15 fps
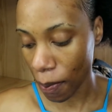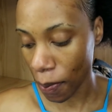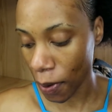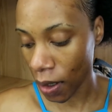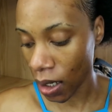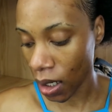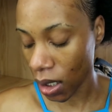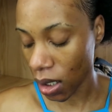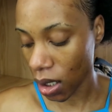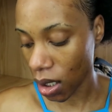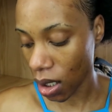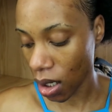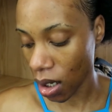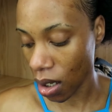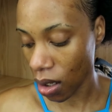But
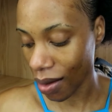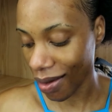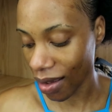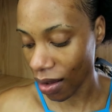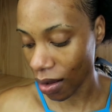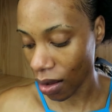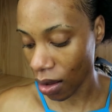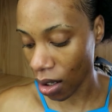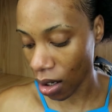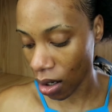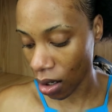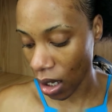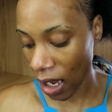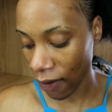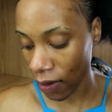
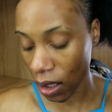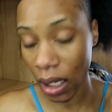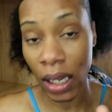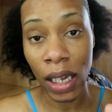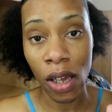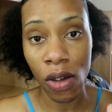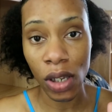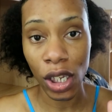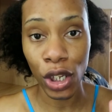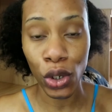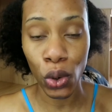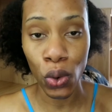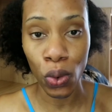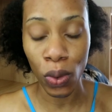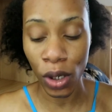the everything else is
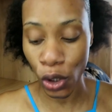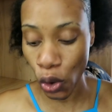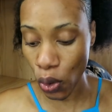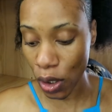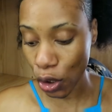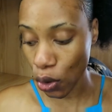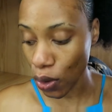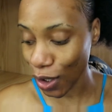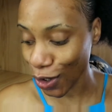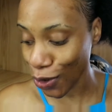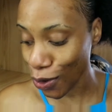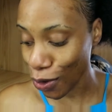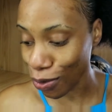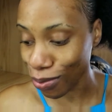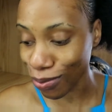cool. It's cool, it's cool, it's
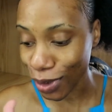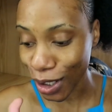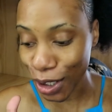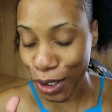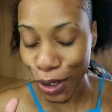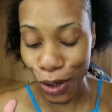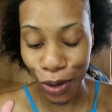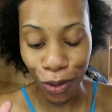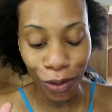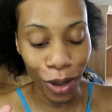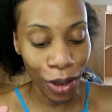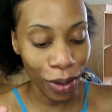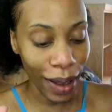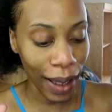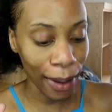cool. It's cool,
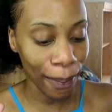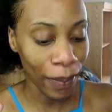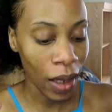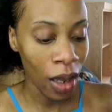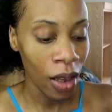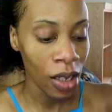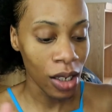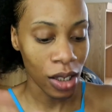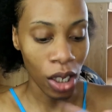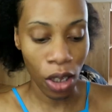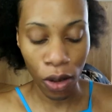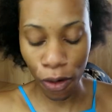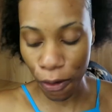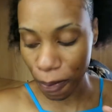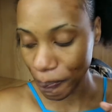okay?
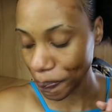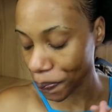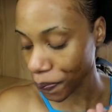So,